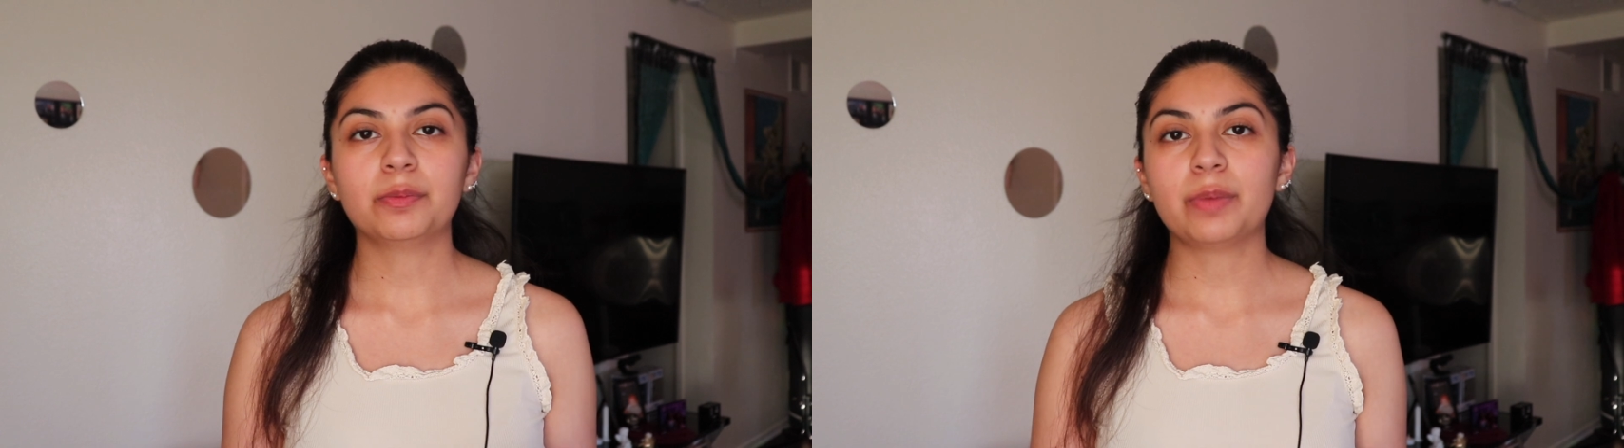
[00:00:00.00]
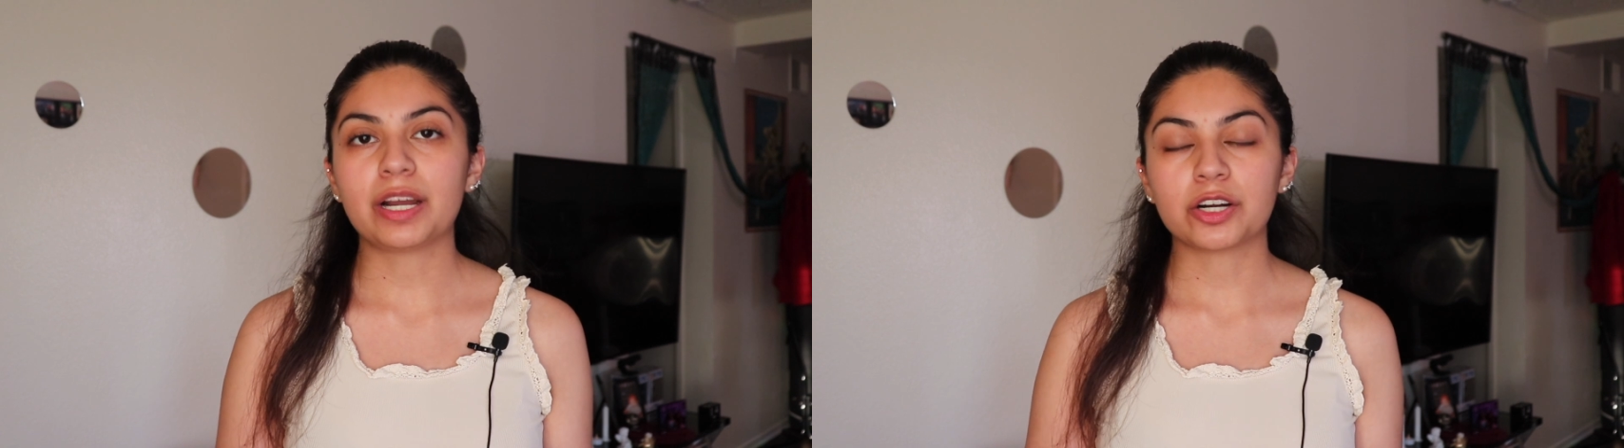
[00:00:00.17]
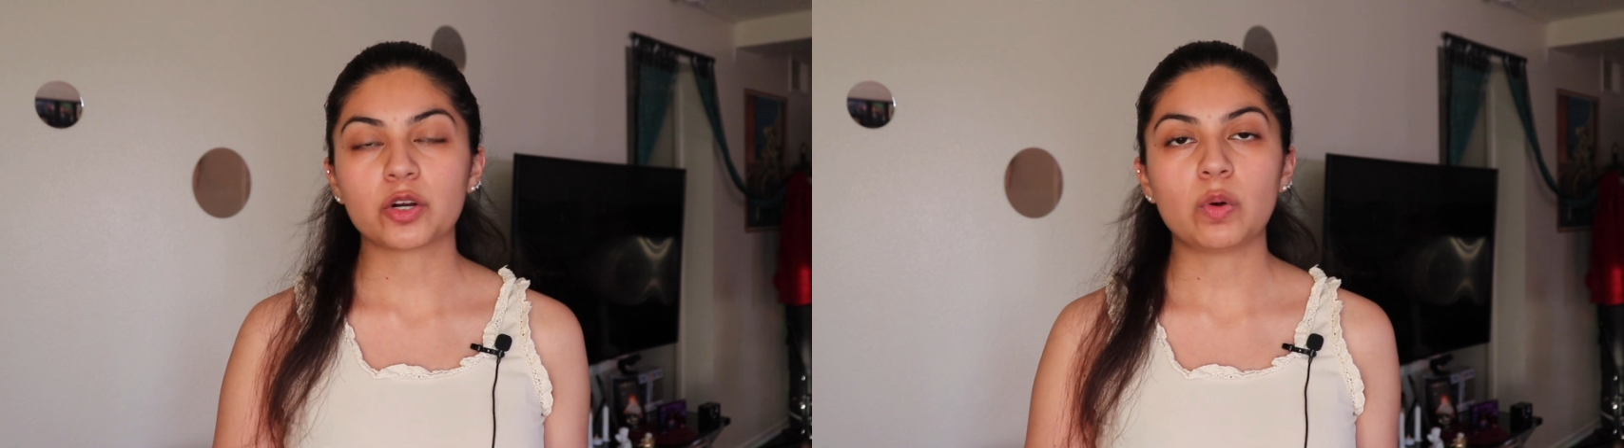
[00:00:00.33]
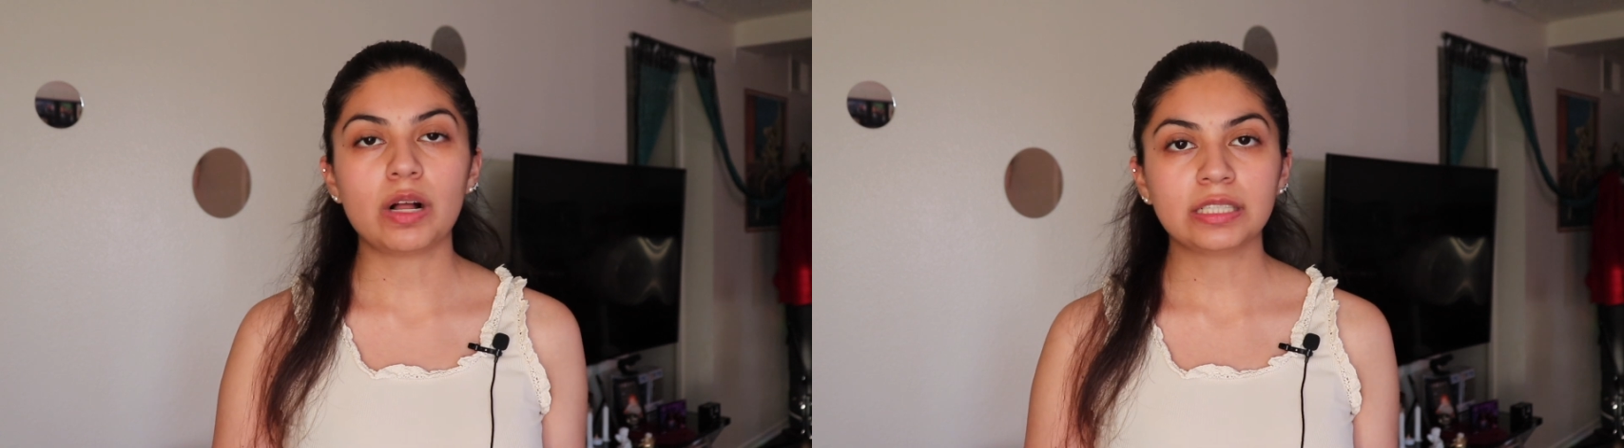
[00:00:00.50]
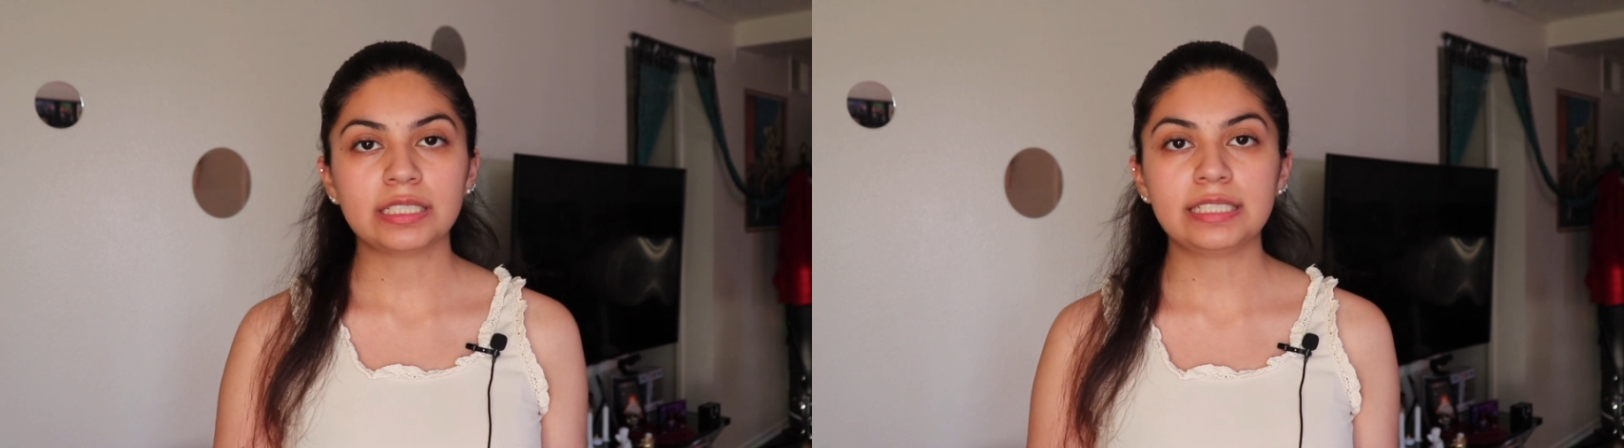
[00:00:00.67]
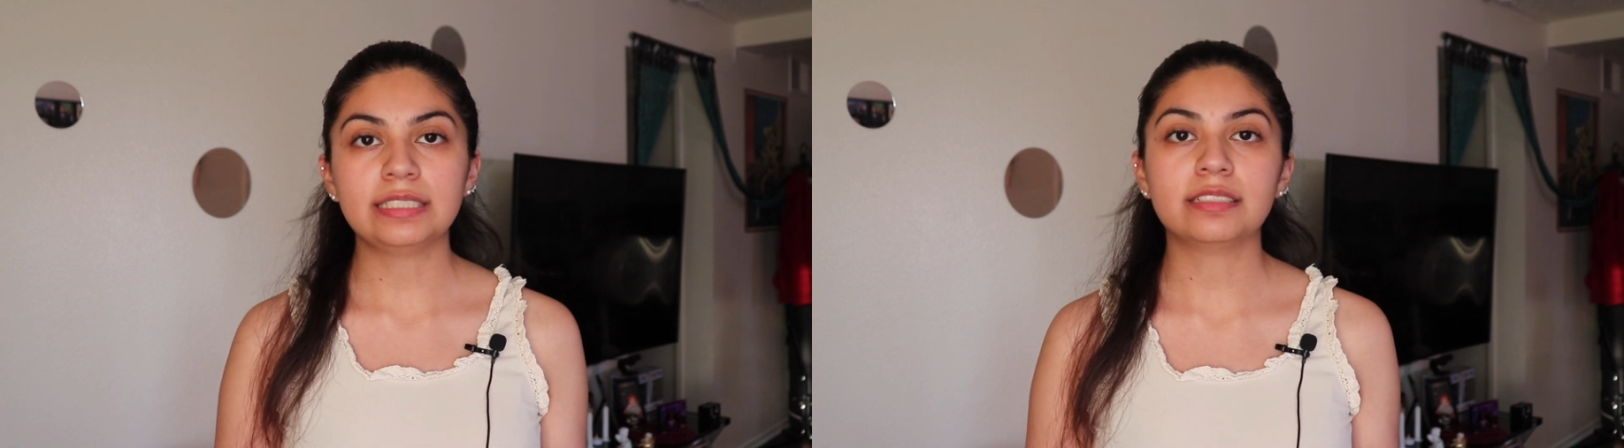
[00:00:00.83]
a better
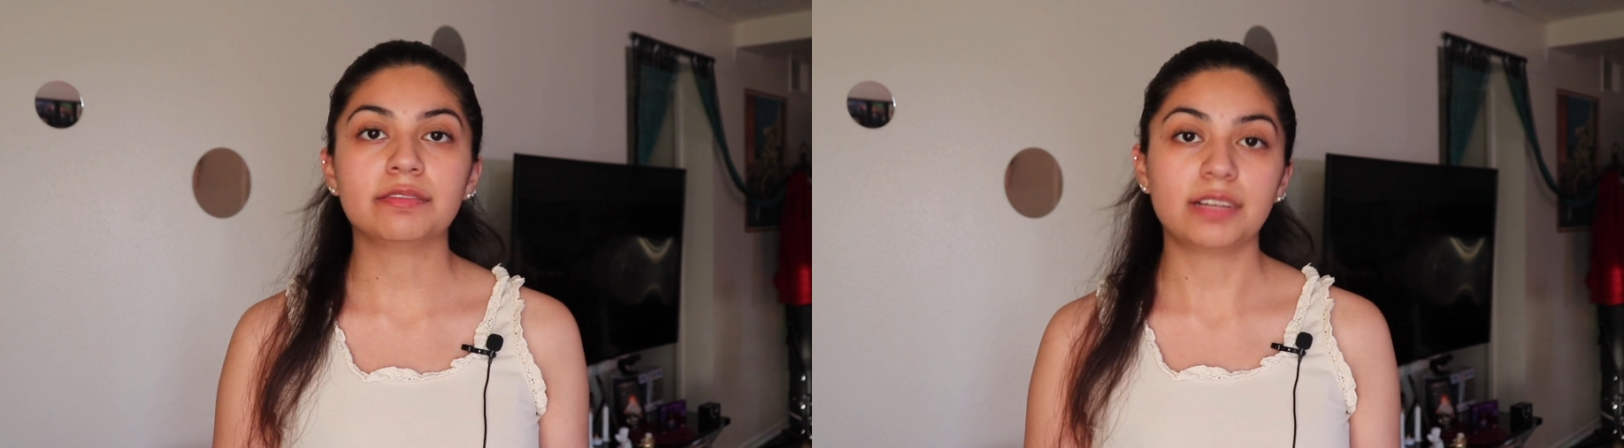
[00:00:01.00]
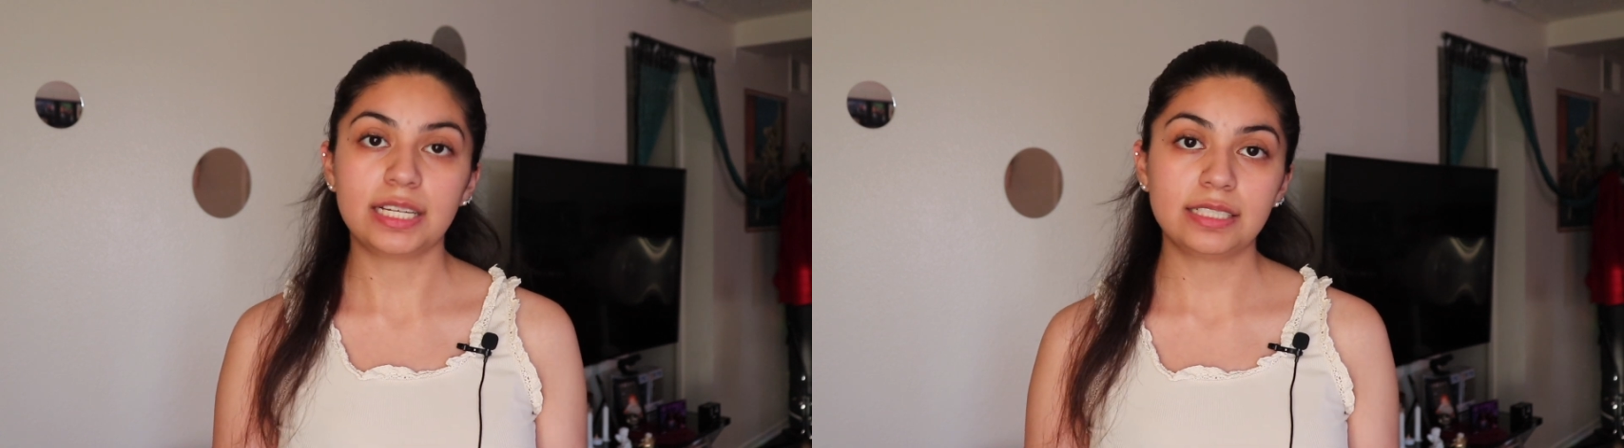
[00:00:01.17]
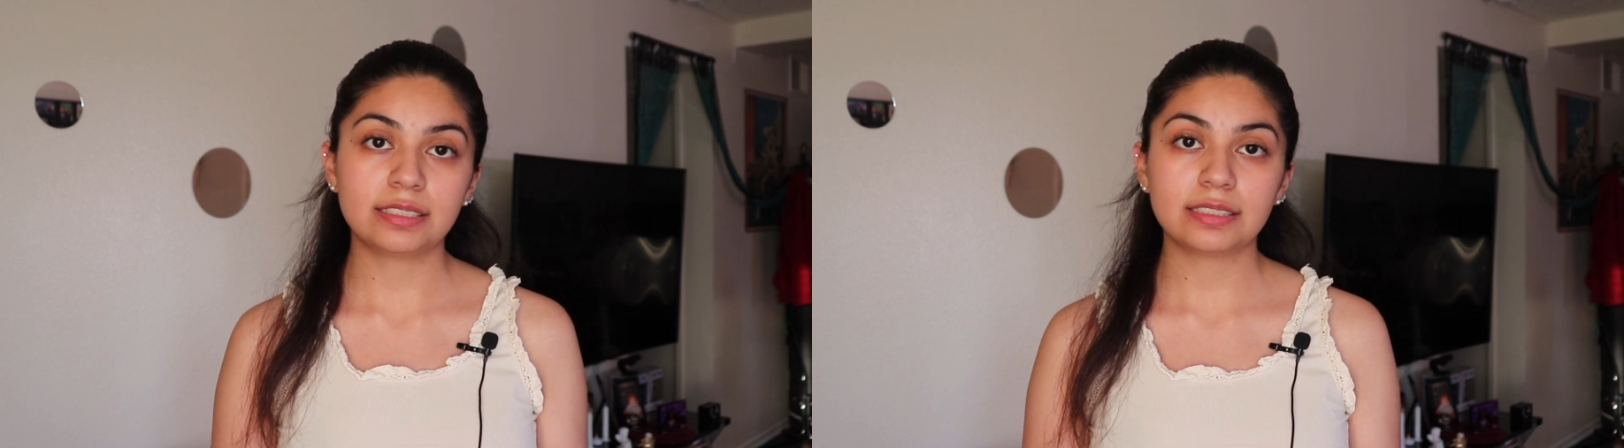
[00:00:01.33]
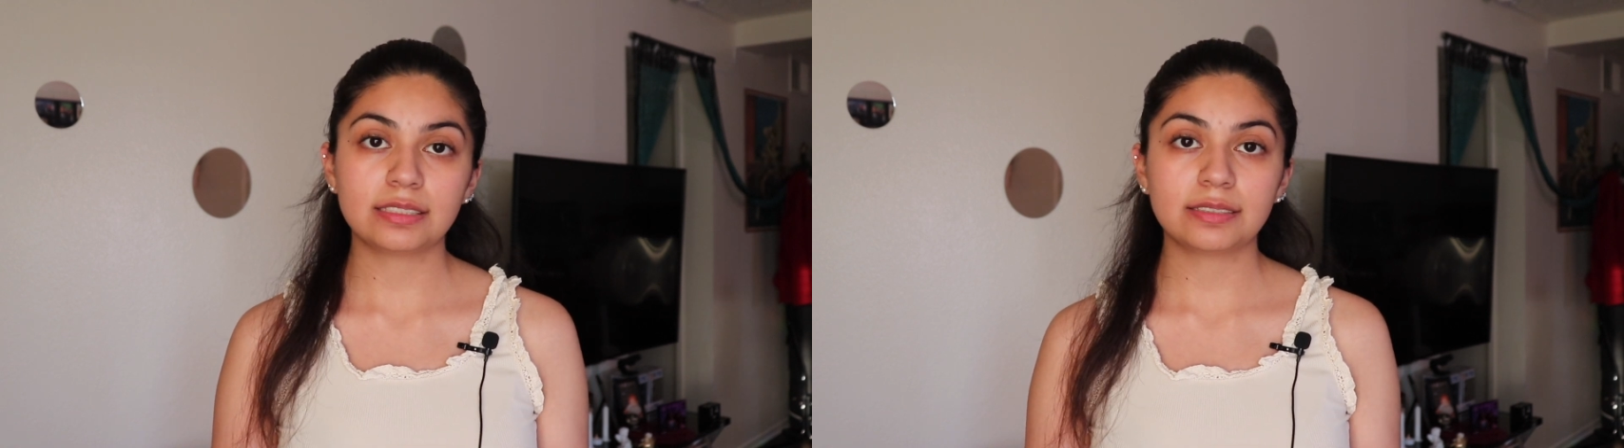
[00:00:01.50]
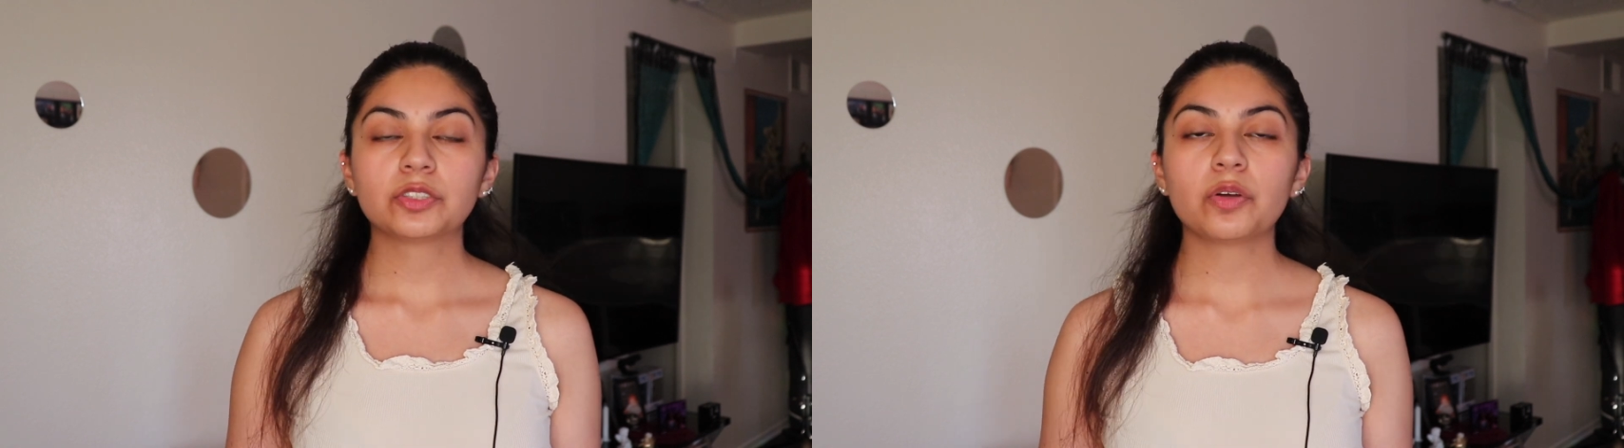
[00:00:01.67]
quality device.